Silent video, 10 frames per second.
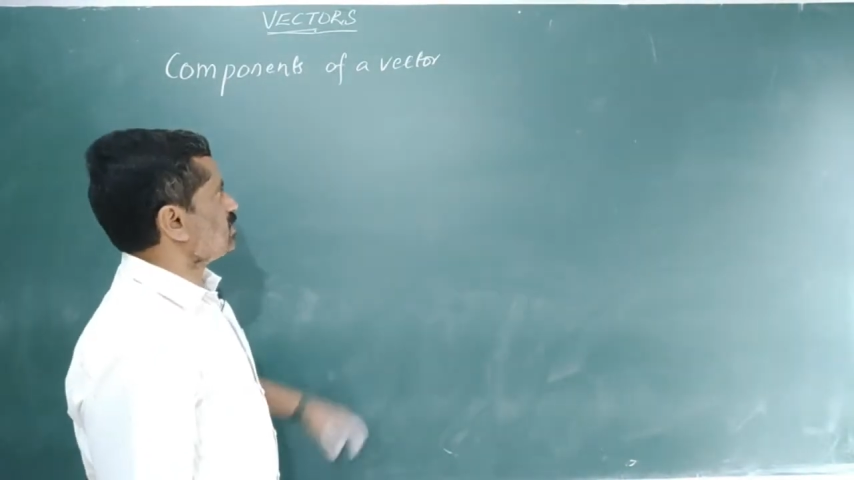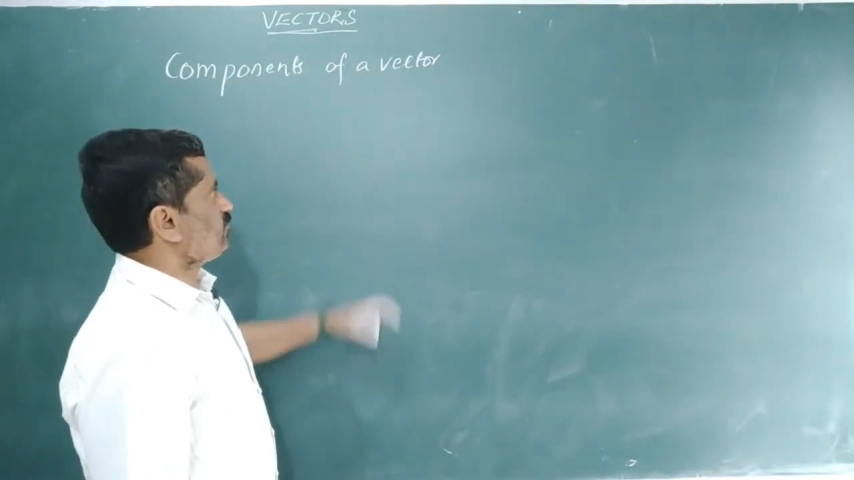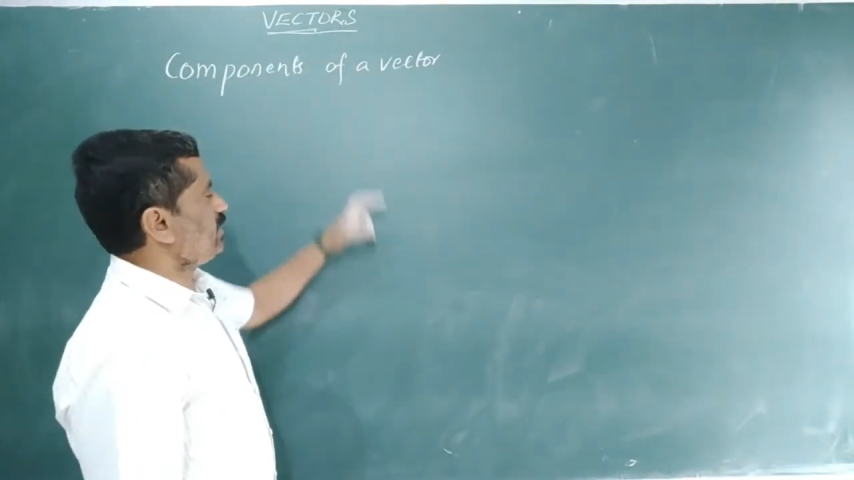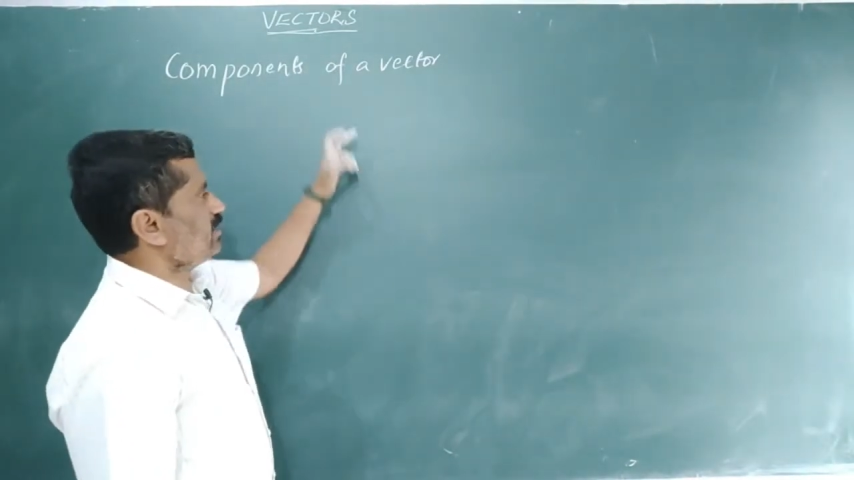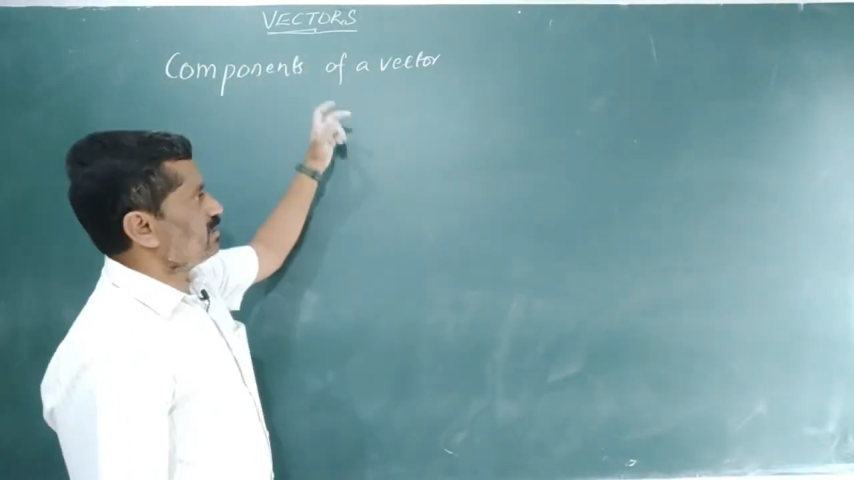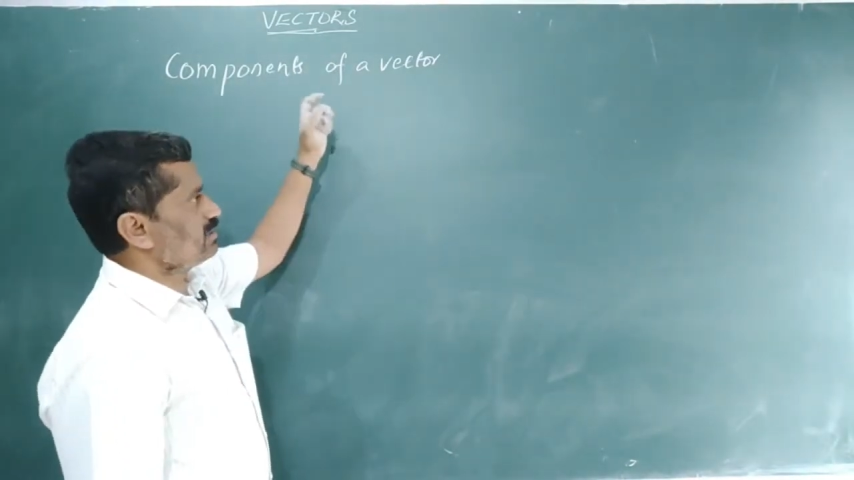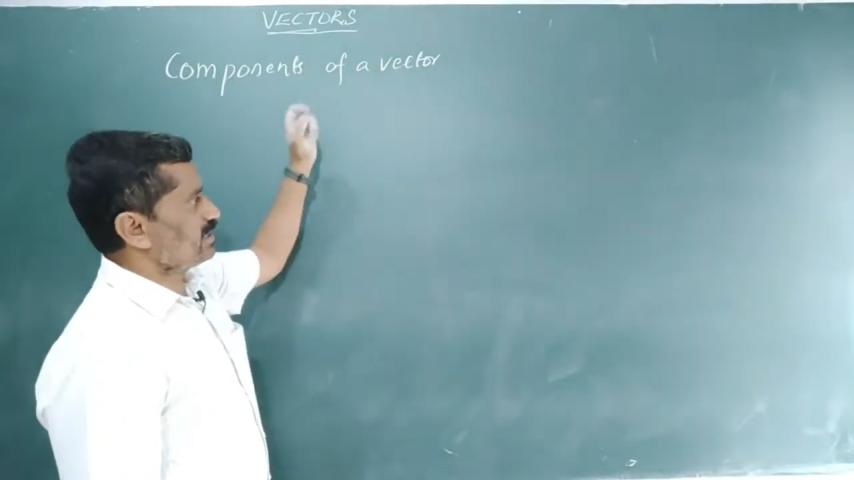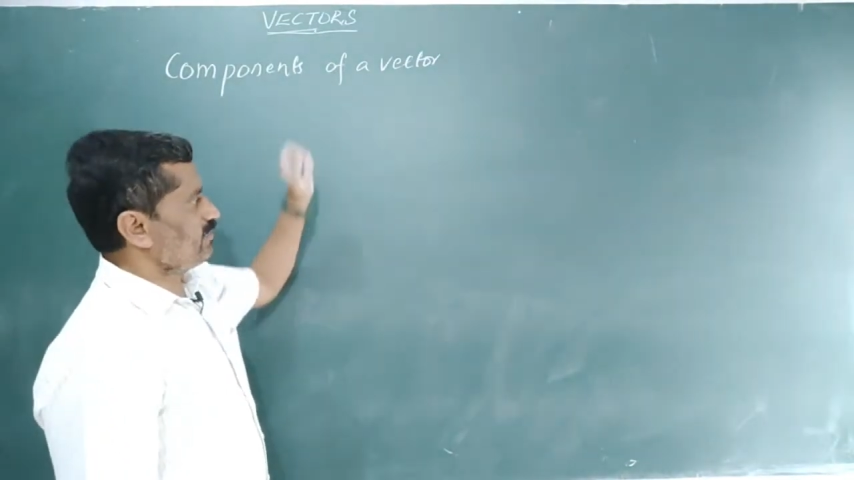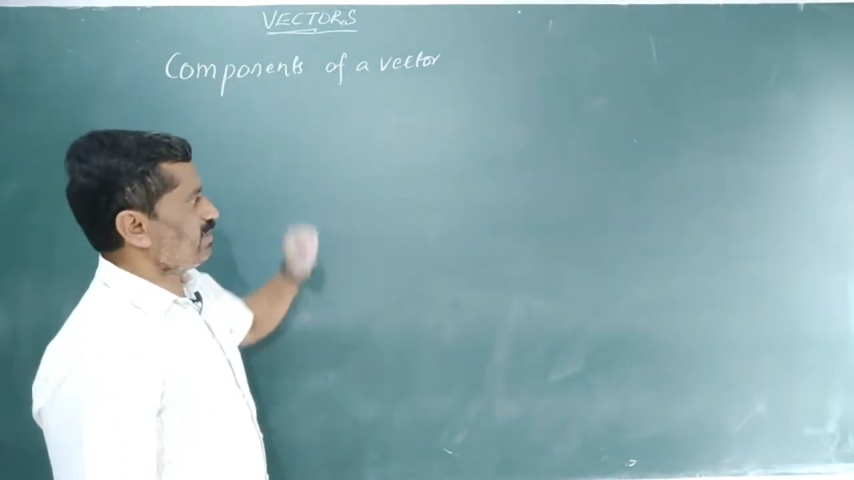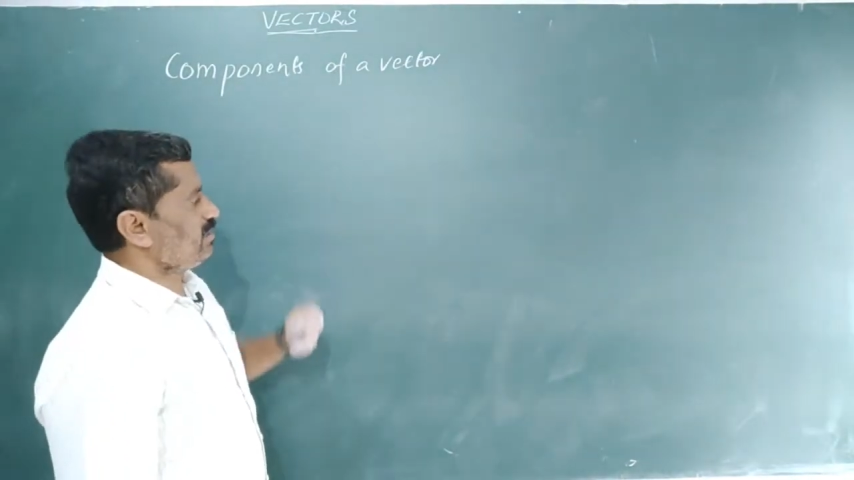of a
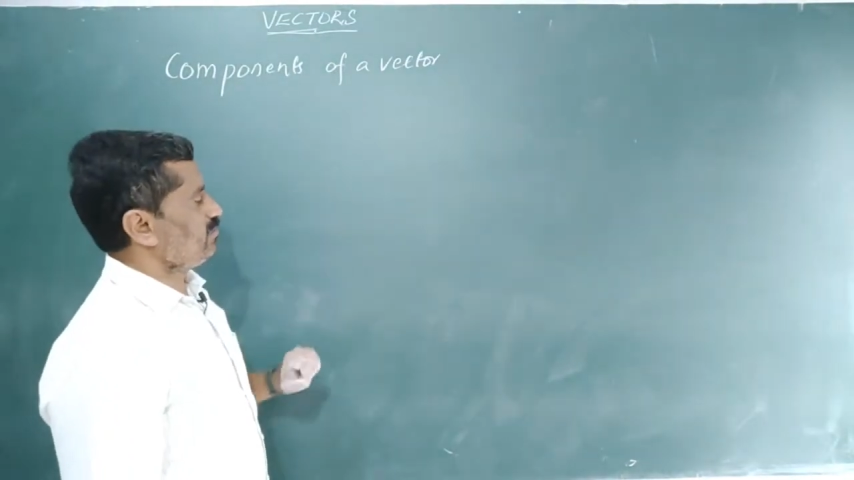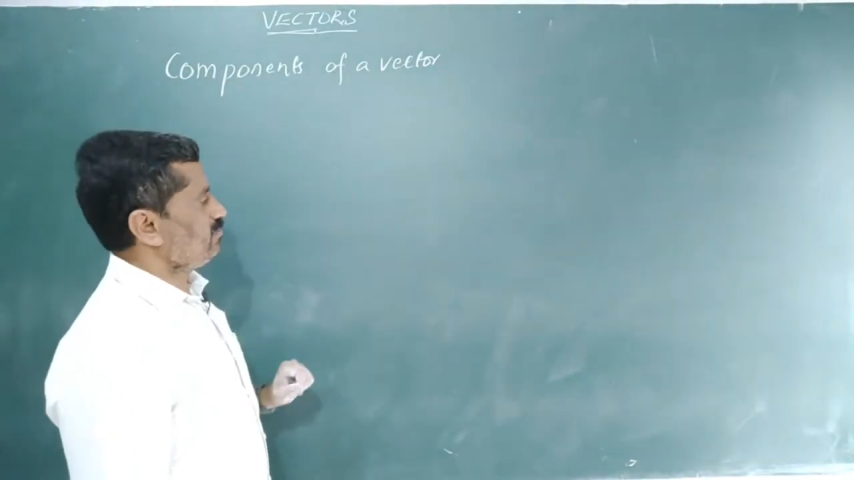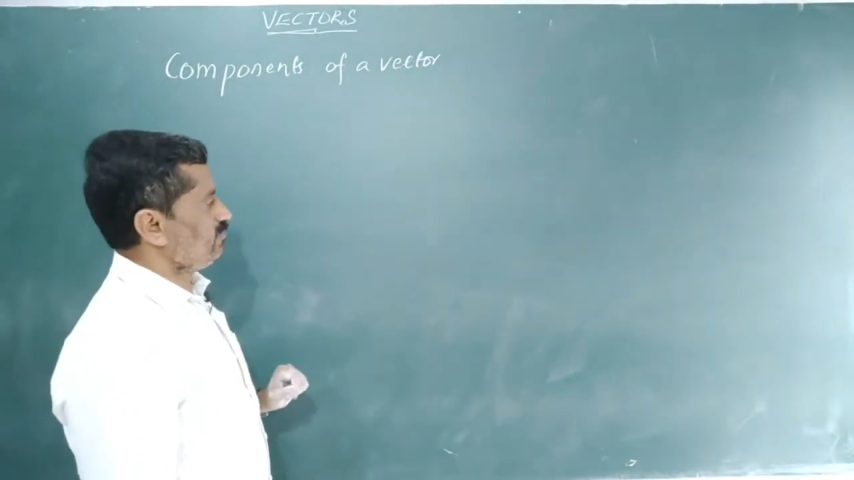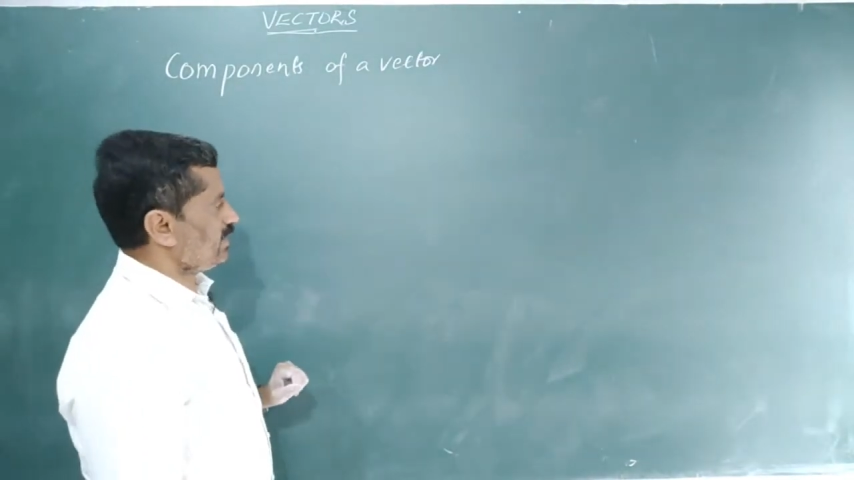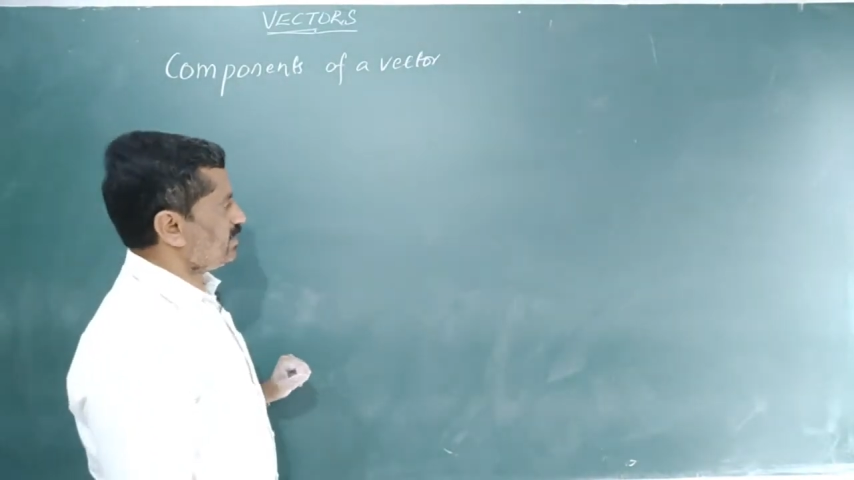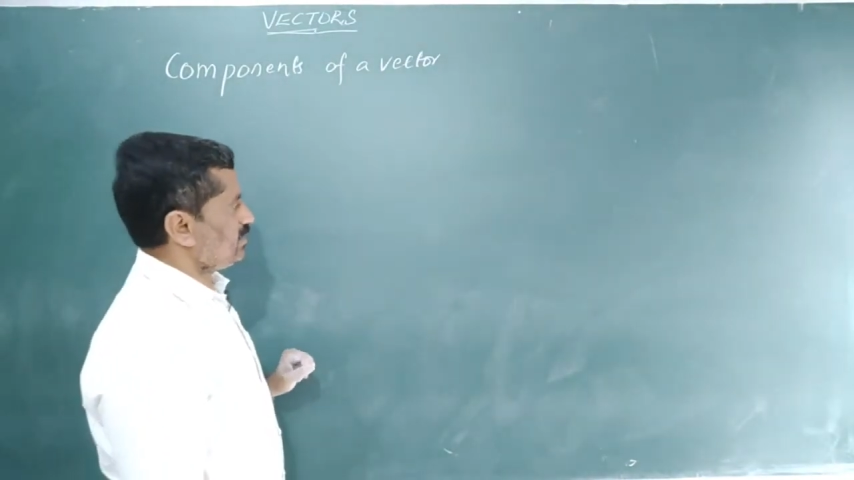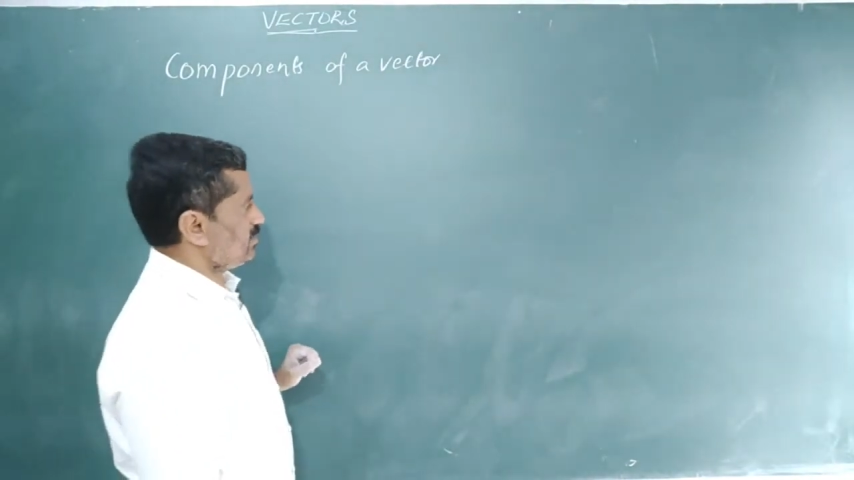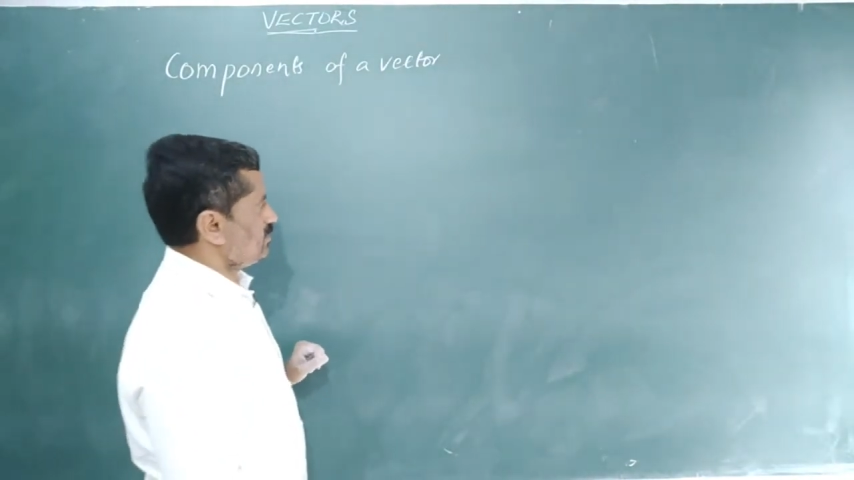given vector.